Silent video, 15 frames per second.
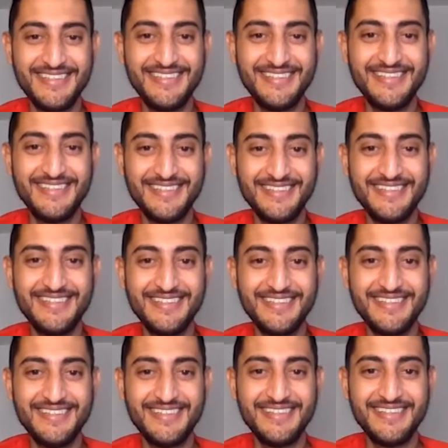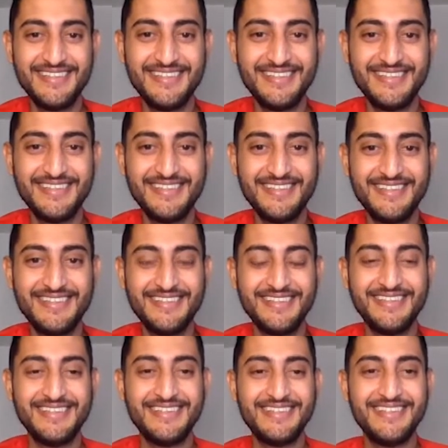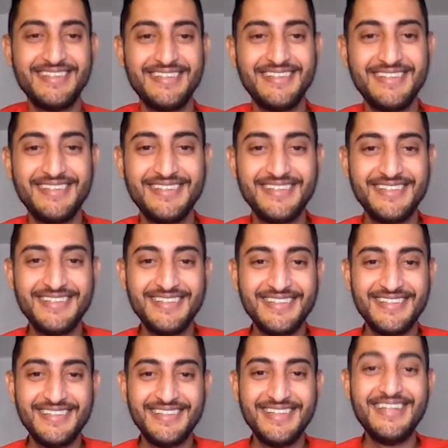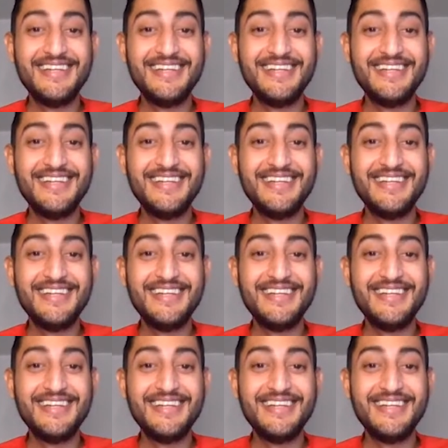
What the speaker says: The person shown says nothing.